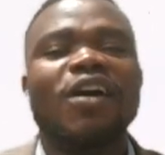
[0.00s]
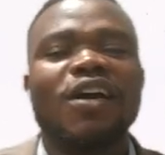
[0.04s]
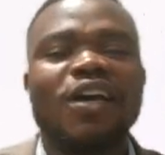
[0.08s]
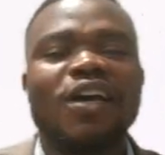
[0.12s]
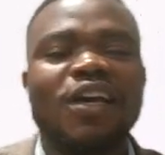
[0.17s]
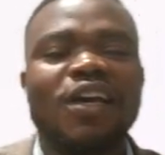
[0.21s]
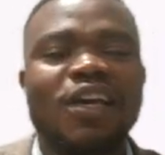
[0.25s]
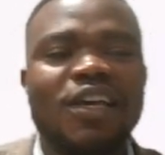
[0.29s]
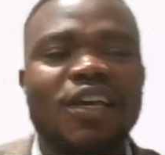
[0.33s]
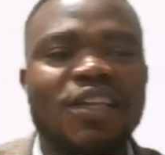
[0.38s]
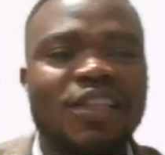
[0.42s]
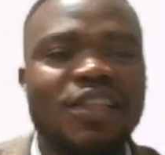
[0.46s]

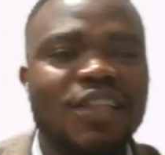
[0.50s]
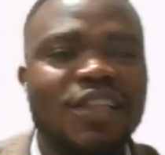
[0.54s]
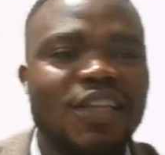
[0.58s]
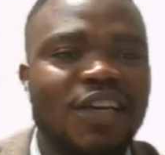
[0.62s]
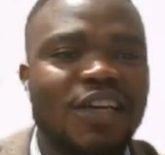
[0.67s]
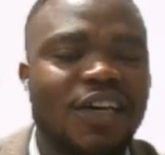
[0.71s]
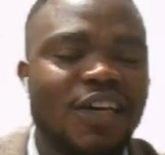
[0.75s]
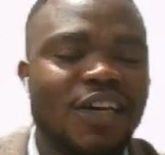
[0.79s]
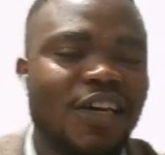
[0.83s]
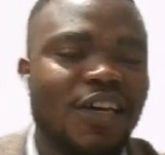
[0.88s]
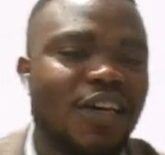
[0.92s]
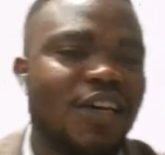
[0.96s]

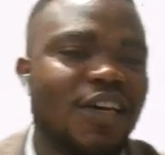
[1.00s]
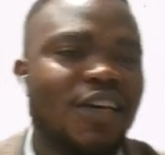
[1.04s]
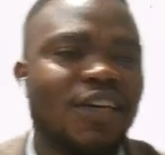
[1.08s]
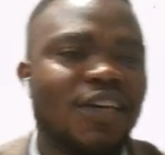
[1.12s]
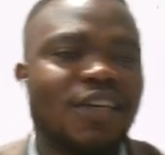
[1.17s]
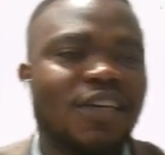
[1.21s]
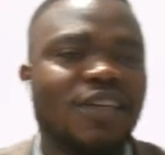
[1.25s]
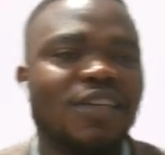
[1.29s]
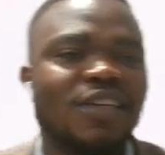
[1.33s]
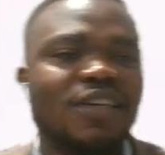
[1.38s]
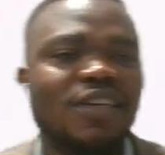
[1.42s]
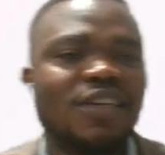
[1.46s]

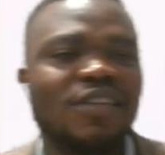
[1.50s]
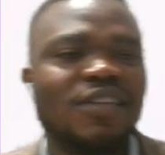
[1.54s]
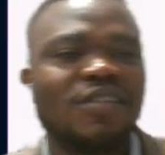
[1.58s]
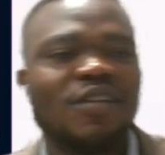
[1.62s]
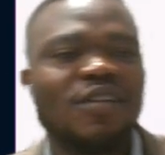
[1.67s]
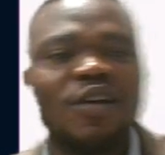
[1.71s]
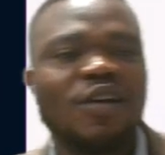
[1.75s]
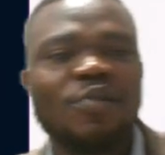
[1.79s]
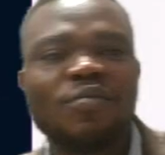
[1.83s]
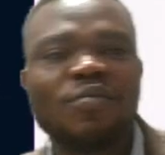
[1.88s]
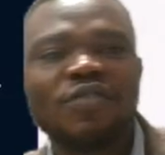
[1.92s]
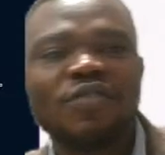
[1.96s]
It
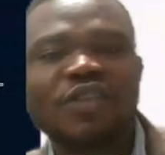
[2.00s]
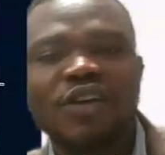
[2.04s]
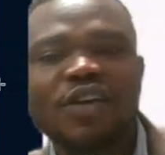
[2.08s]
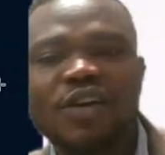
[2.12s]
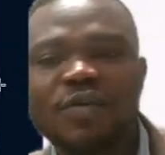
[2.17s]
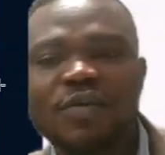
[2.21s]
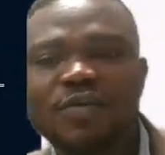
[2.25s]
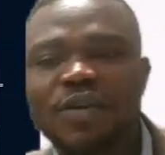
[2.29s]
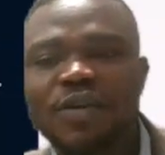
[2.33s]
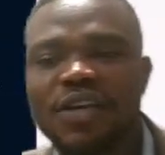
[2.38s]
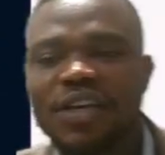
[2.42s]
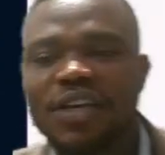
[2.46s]
comes
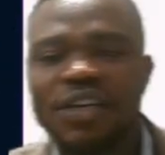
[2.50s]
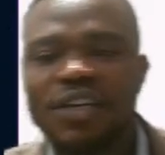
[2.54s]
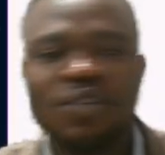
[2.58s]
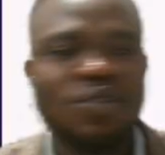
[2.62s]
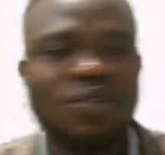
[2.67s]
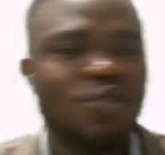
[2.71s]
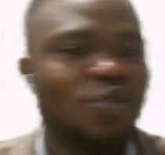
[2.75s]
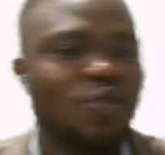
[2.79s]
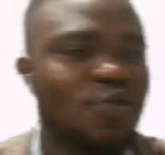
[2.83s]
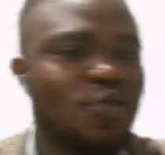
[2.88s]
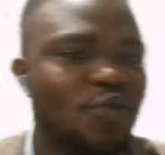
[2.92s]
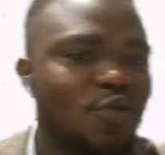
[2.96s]
up
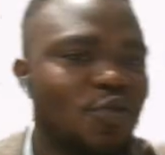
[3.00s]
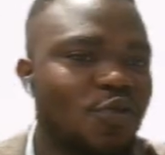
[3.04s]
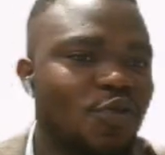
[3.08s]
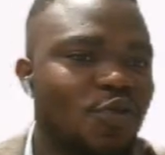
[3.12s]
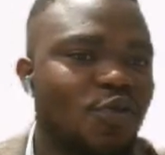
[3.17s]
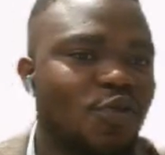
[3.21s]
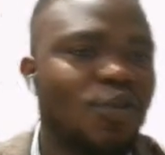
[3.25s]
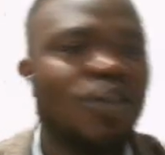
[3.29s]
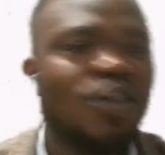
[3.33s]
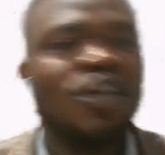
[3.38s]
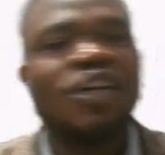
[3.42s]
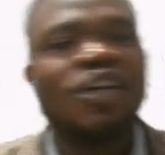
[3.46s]

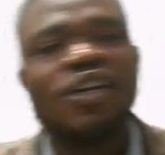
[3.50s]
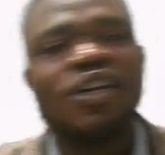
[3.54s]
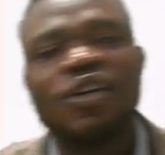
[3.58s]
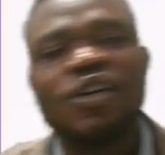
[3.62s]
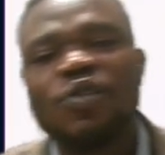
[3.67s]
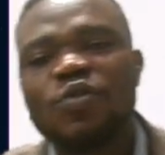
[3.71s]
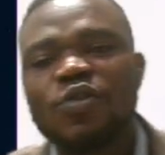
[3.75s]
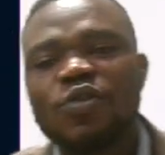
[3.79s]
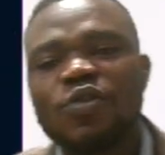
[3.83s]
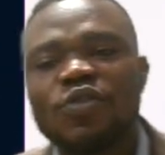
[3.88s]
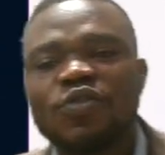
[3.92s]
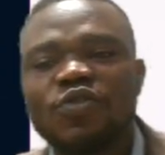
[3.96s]
h2
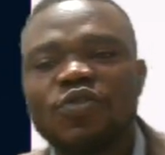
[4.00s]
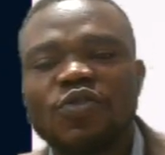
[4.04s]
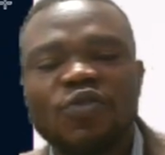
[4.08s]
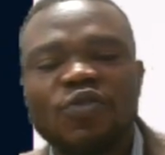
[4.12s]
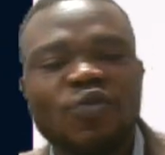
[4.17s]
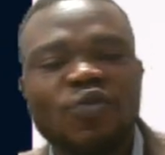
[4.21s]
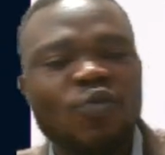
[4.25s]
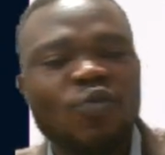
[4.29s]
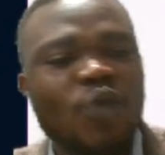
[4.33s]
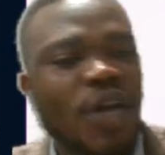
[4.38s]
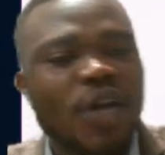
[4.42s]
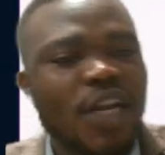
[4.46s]
equals to
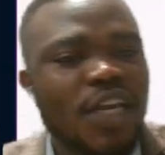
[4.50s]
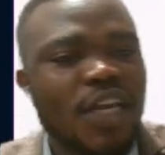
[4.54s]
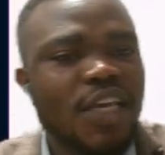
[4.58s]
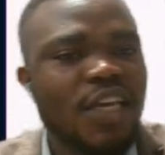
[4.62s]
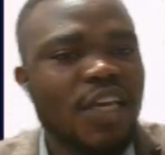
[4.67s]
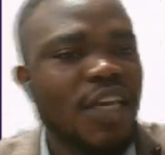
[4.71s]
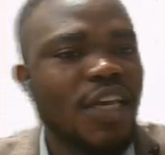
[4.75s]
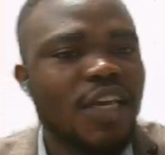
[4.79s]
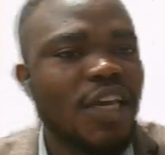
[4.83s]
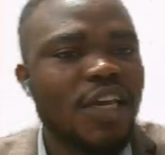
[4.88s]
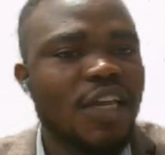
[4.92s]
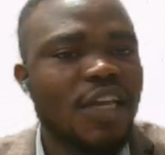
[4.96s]

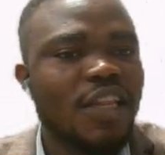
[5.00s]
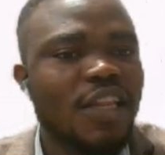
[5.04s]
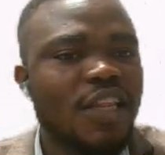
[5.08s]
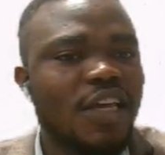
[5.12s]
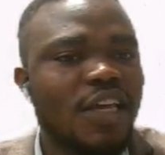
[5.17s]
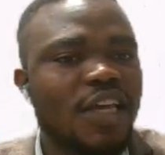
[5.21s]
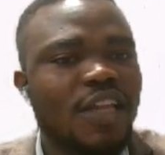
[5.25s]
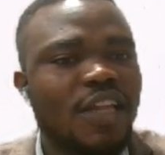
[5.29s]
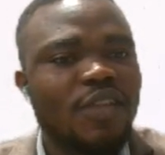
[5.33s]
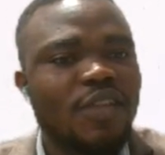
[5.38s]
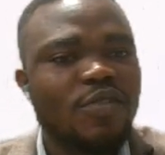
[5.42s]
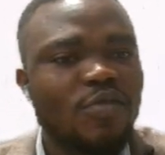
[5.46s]
20, and
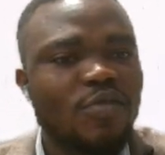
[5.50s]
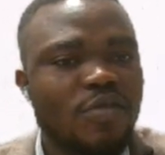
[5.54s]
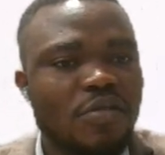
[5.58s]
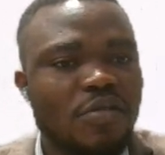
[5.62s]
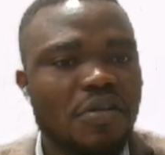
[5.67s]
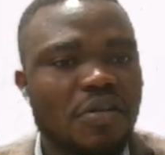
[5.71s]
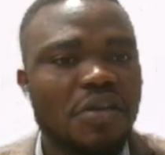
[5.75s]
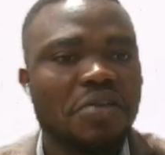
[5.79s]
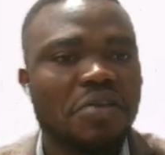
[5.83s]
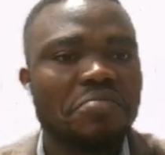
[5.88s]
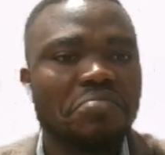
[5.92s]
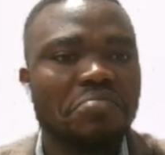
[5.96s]
then you
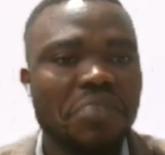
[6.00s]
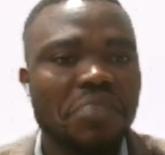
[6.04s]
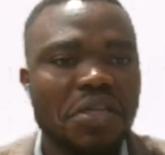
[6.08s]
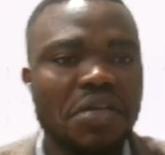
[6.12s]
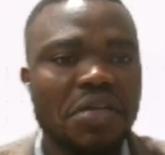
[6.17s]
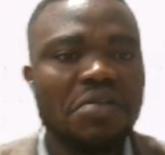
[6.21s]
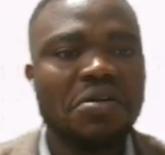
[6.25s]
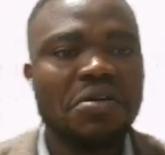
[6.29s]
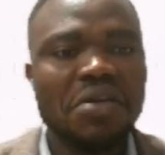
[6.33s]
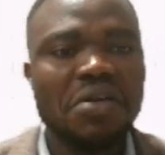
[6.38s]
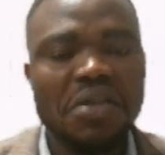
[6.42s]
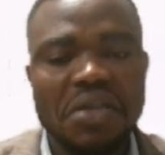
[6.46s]
can be
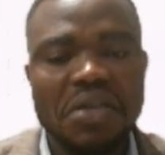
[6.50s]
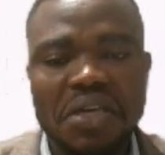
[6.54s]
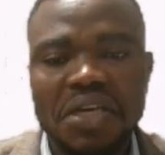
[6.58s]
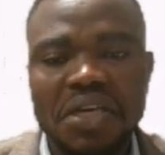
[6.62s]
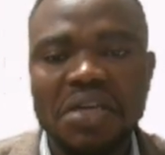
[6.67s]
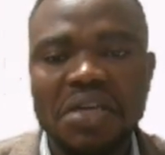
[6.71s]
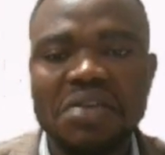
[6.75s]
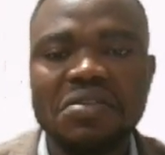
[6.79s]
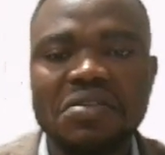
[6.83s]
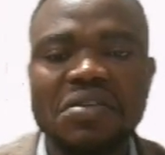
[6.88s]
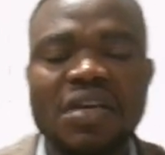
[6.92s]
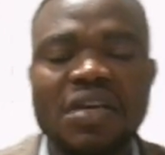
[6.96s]
like, okay,
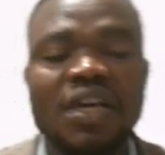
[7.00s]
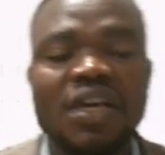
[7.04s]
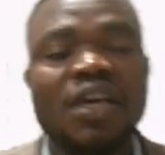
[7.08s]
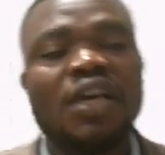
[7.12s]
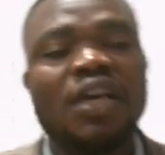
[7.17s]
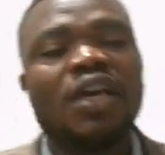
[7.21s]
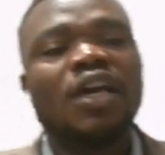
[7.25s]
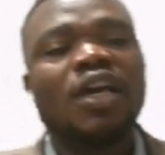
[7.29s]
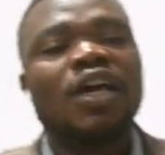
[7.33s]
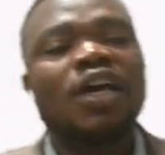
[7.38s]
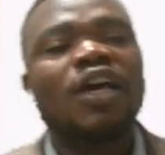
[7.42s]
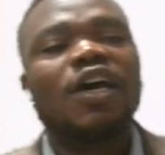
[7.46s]
yes.
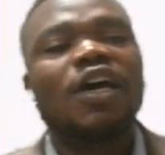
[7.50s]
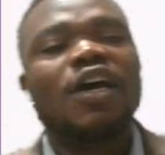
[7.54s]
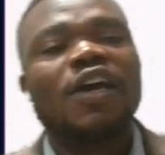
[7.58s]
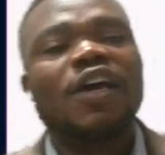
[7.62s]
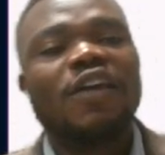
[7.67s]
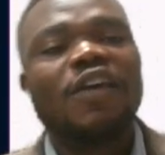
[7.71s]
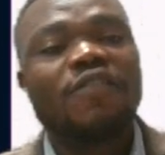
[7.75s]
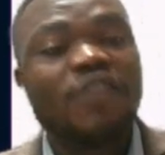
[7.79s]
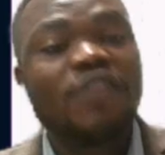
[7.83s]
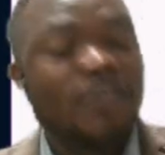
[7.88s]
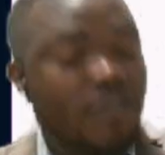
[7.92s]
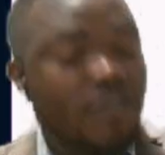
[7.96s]

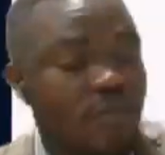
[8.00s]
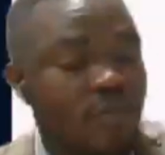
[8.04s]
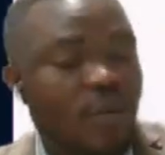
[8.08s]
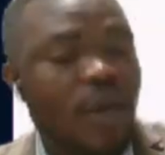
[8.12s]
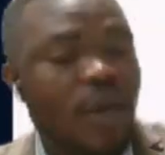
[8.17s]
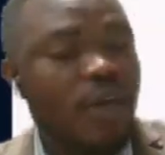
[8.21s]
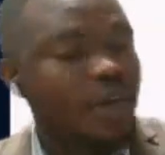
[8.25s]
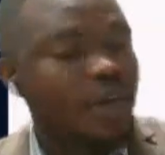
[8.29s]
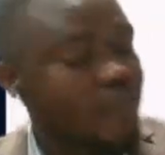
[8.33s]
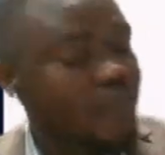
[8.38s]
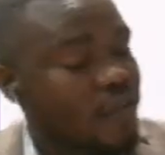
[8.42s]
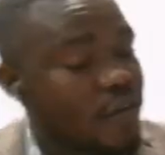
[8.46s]
If it's
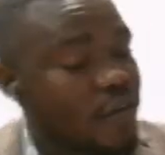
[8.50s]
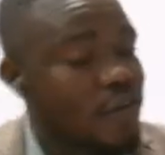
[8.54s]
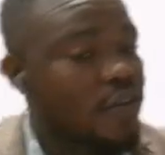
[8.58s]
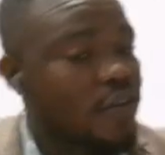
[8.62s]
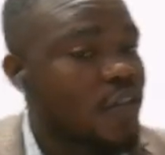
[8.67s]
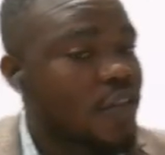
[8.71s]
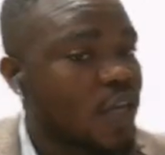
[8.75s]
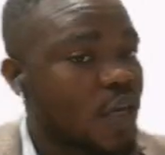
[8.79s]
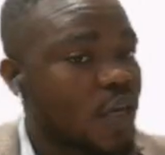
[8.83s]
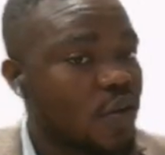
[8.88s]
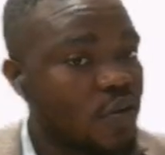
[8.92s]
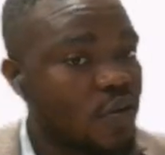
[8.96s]
right, it's gonna
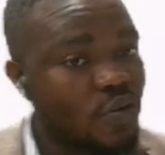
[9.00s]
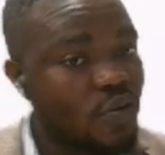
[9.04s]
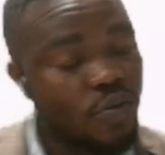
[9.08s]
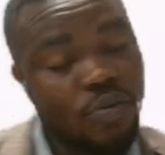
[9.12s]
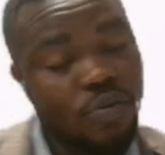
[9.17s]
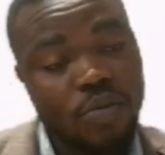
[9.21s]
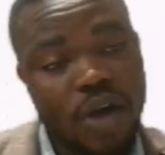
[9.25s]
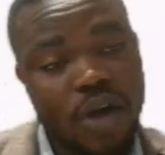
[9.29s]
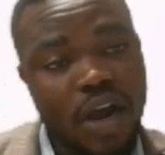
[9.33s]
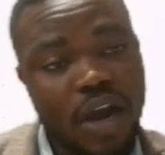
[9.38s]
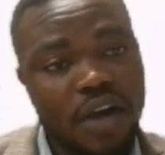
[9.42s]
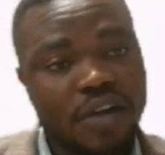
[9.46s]
tell you
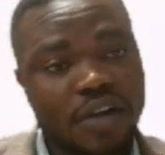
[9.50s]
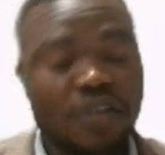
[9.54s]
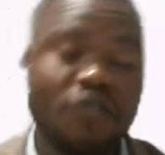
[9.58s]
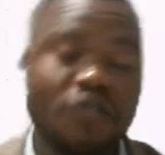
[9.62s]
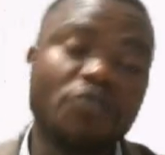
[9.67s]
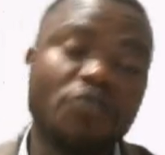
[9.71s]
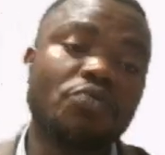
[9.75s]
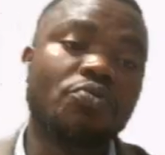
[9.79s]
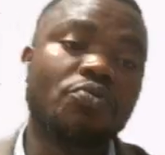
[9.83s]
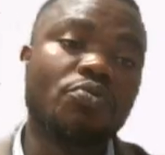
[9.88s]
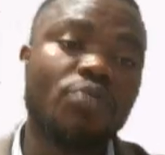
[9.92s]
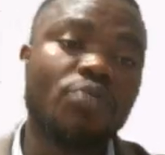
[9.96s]
you're right. If
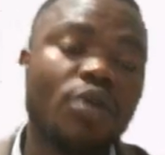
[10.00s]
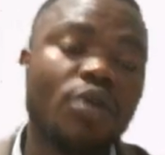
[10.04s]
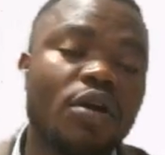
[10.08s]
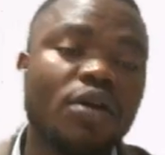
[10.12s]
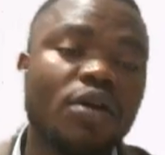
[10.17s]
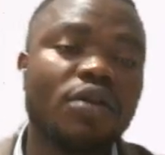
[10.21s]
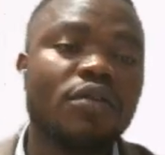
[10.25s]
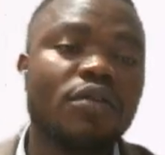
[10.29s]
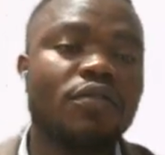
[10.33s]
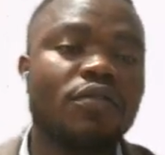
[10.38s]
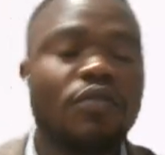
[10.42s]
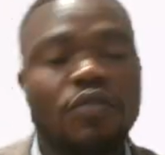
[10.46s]
you're
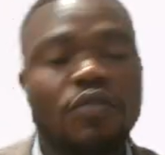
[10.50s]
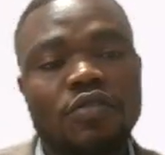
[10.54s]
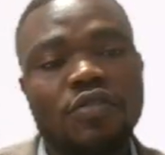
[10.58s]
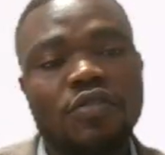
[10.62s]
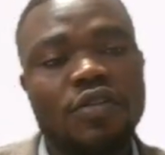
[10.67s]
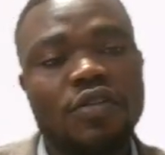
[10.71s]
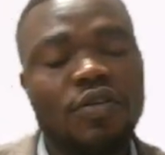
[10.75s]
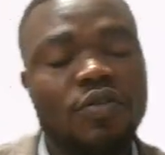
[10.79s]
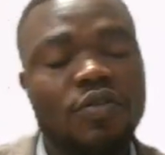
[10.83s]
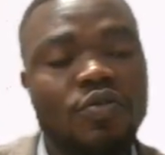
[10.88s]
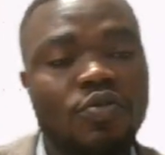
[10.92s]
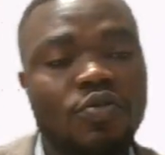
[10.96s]
wrong, it's gonna
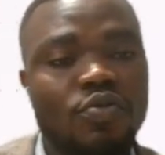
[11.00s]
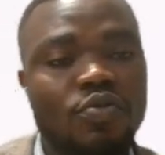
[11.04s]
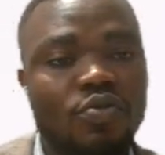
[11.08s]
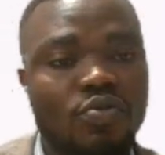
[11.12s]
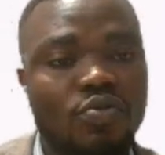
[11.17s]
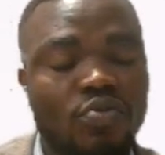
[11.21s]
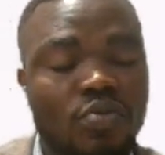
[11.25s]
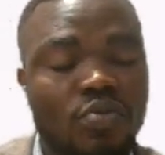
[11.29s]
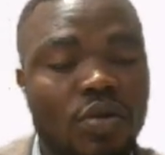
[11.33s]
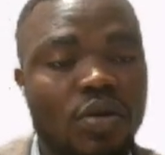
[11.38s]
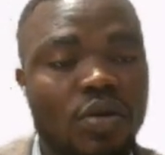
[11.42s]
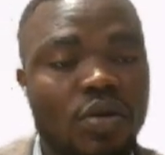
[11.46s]
tell you
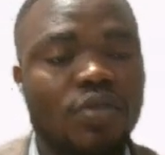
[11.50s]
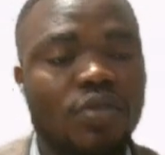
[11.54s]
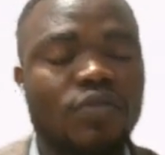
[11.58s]
you're wrong.